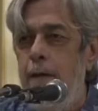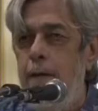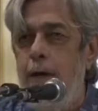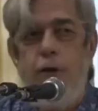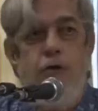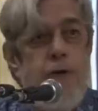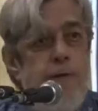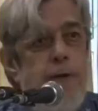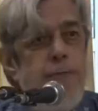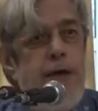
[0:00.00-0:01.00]
And you give
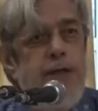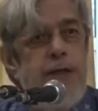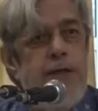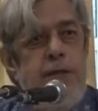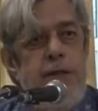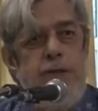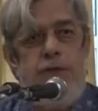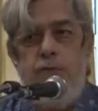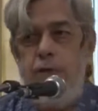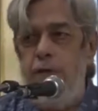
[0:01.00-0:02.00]
them their dignity, the
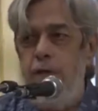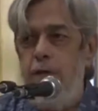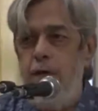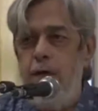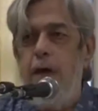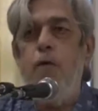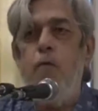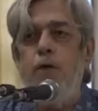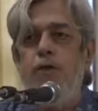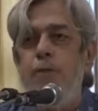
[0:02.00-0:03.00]
children, and
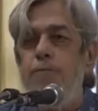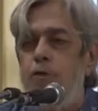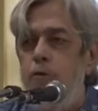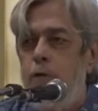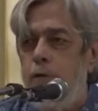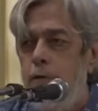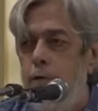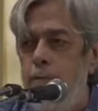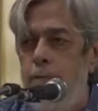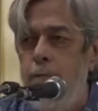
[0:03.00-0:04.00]
watch them soar.
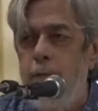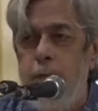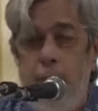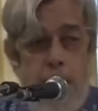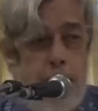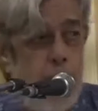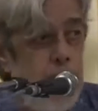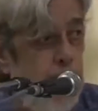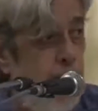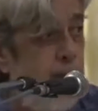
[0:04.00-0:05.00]
And what
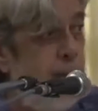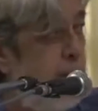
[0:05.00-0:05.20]
I gather,